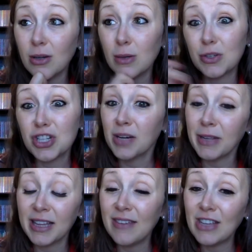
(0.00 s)
And with
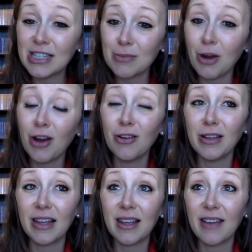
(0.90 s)
Jeremy leaving tomorrow,
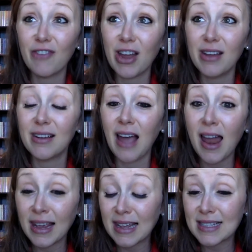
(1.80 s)
like I've kind of got
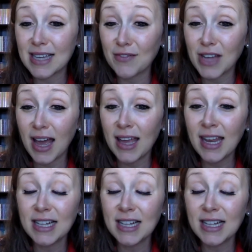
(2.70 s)
to get stuff done.